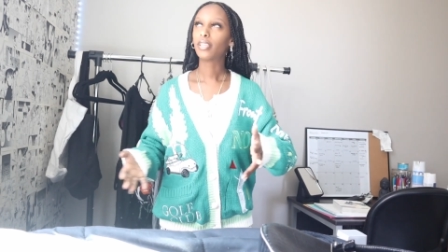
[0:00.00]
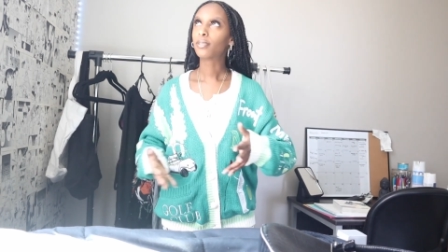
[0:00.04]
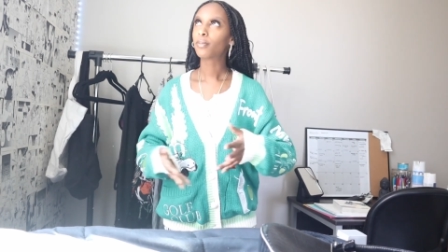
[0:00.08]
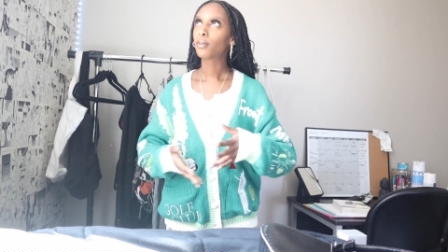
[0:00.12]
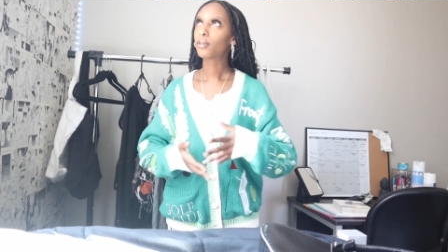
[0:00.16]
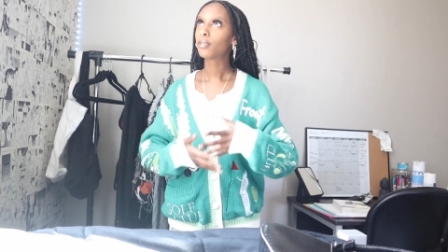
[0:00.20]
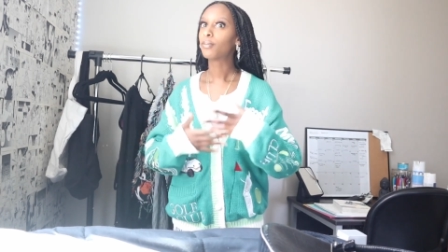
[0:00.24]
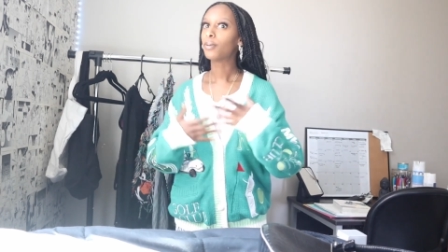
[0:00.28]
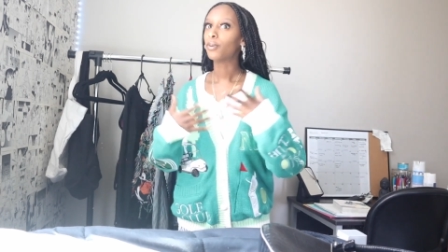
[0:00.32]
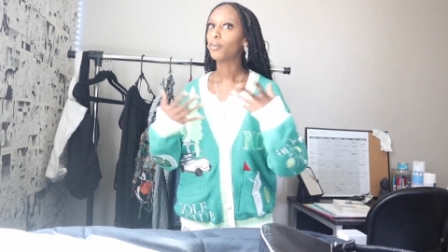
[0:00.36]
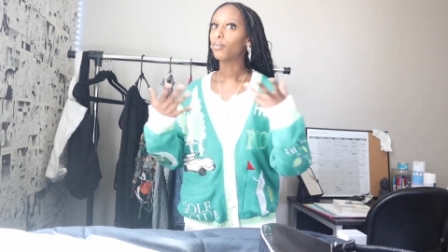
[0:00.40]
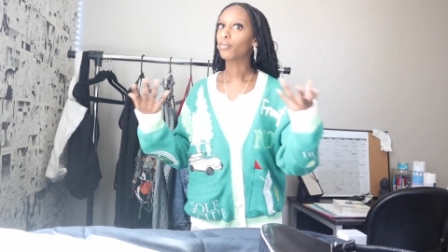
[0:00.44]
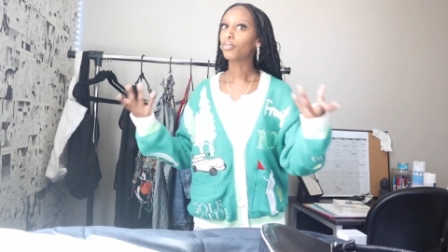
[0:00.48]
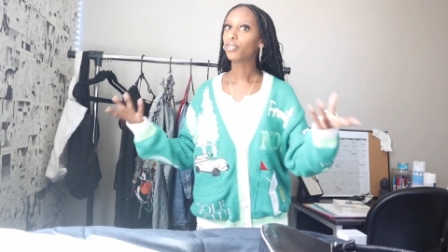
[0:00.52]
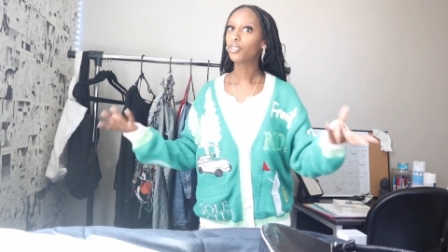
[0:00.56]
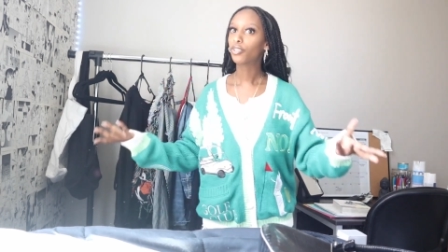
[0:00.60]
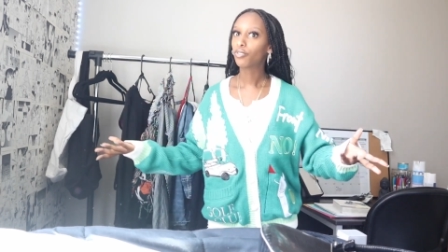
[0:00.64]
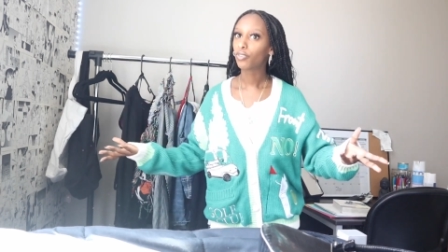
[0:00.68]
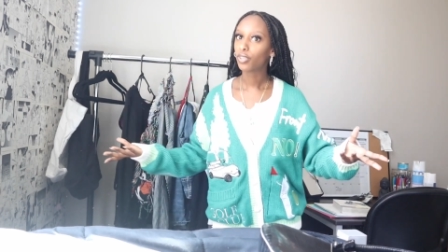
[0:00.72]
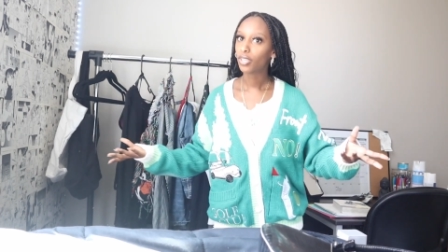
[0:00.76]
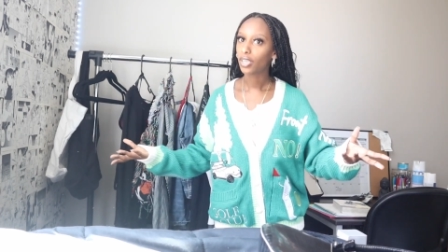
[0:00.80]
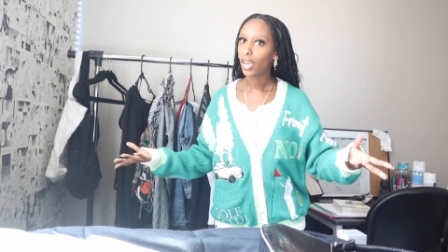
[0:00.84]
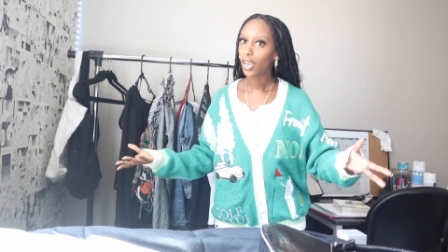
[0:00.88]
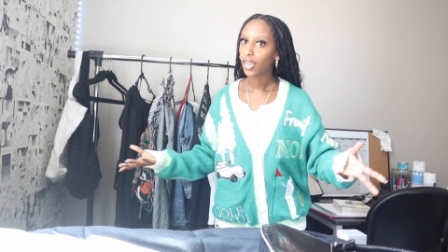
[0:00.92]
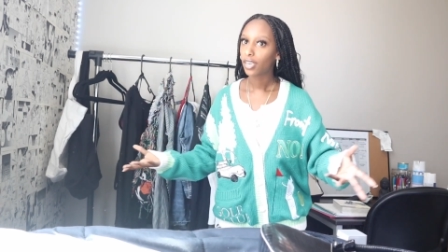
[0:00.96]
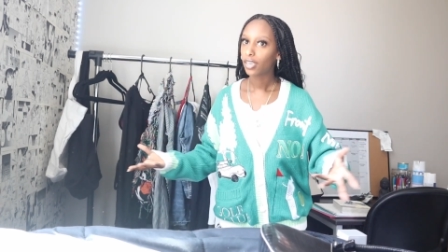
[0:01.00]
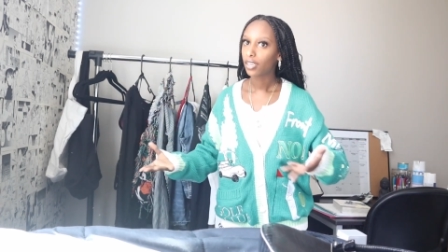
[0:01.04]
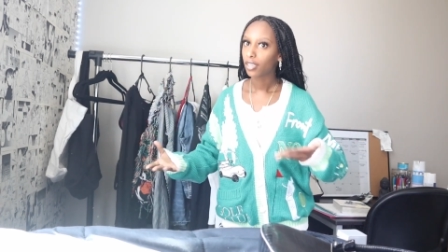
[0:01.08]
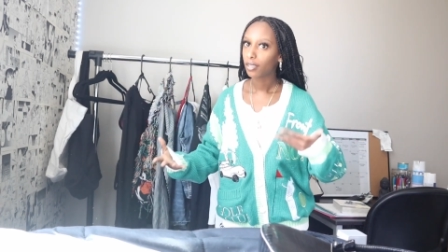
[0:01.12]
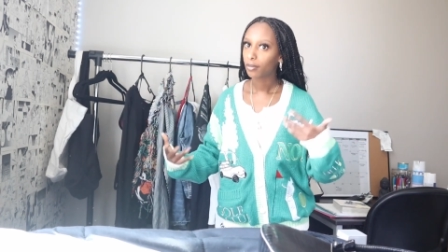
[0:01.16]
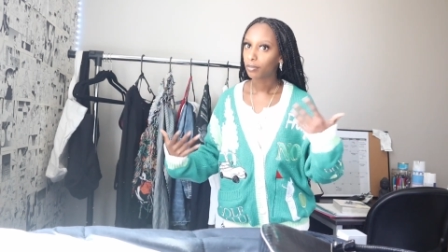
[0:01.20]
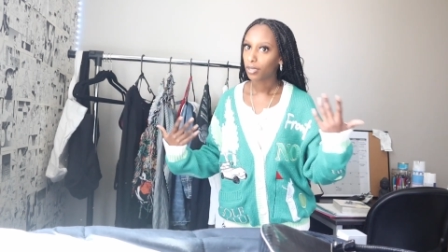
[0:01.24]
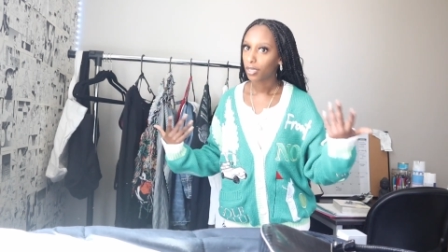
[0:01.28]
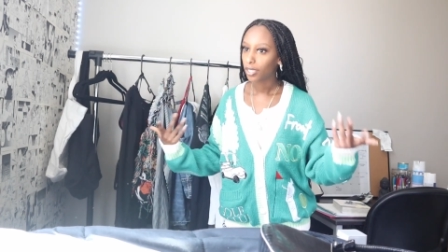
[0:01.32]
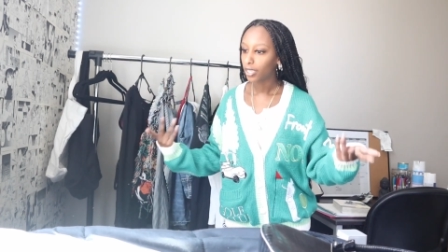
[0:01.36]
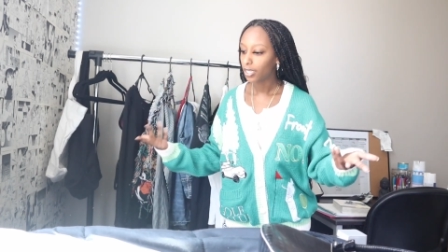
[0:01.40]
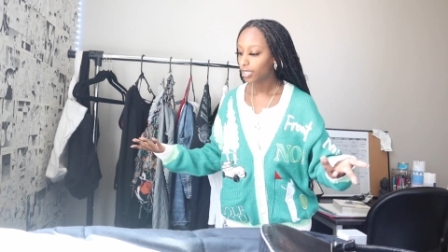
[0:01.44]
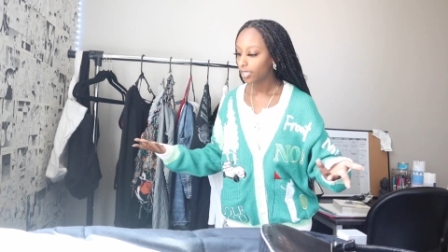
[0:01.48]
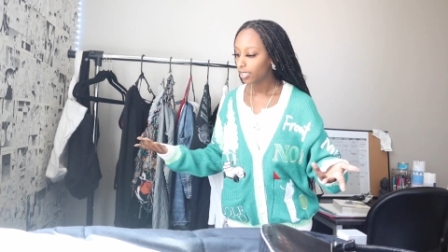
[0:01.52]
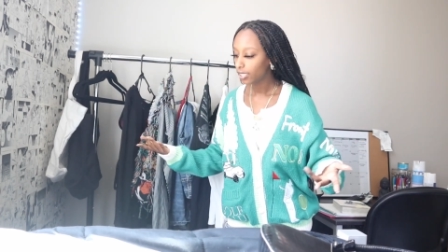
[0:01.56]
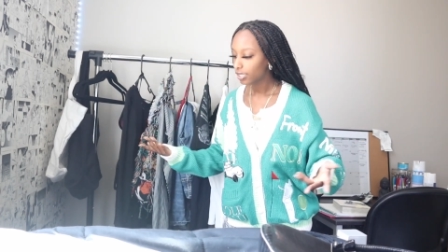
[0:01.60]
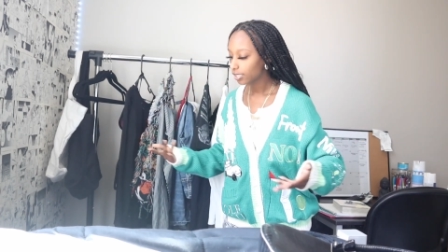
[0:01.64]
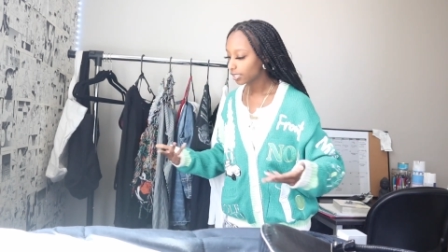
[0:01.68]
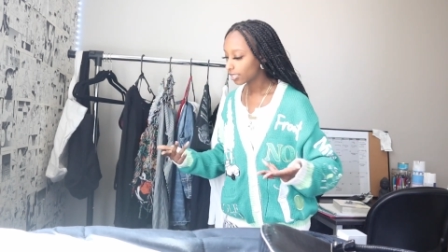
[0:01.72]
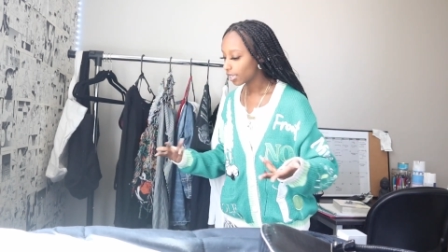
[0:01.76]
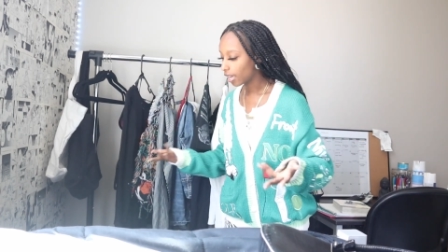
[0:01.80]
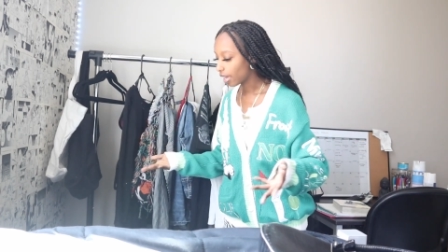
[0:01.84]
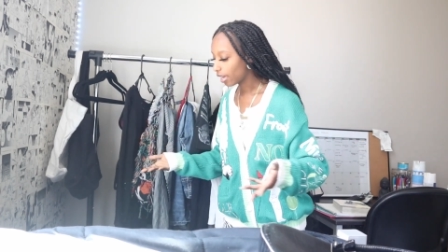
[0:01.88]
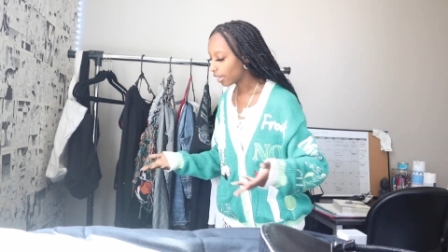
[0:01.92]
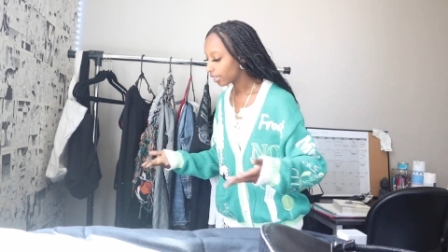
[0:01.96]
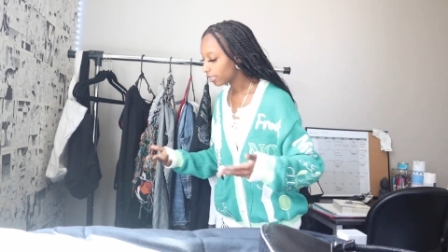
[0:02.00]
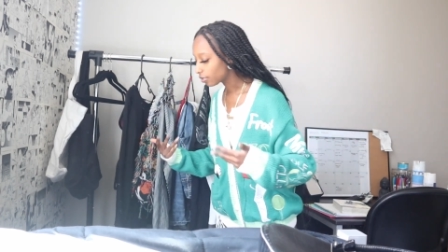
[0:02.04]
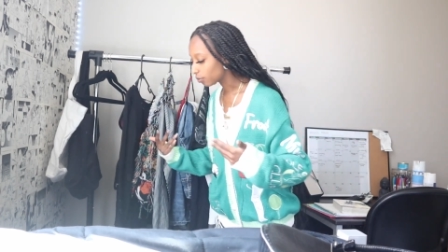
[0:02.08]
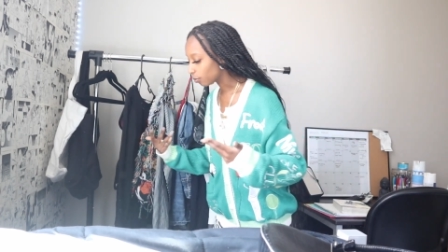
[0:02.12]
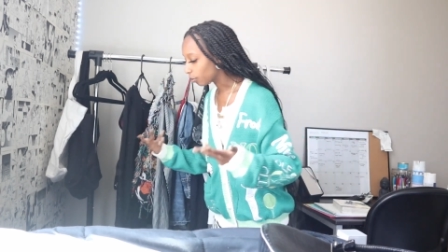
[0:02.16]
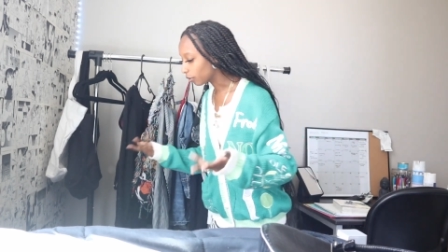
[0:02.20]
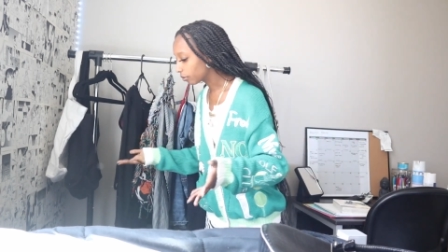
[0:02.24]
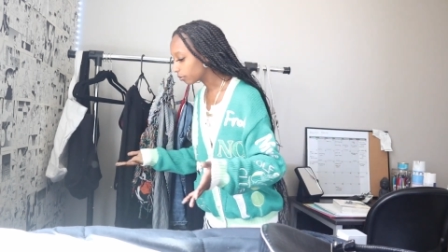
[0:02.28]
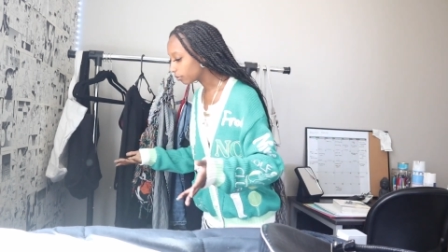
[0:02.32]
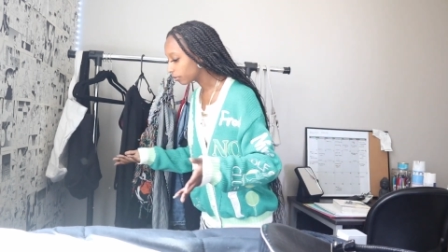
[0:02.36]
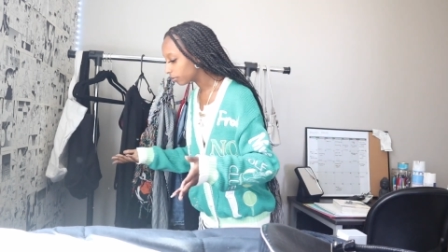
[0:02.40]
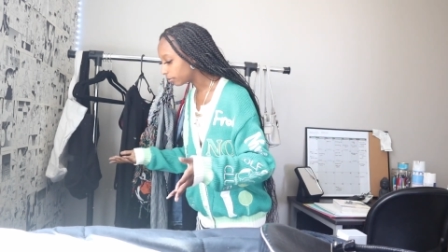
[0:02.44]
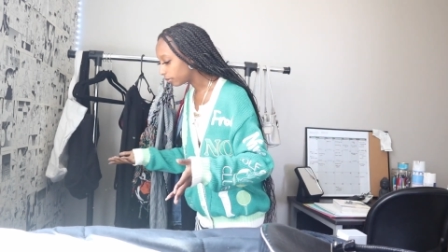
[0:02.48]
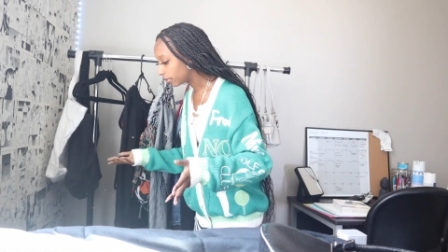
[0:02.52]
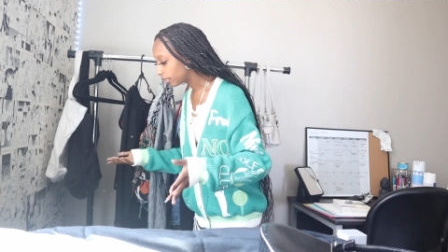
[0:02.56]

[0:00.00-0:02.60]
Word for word: It's supposed to be recreating. Please, guys, work with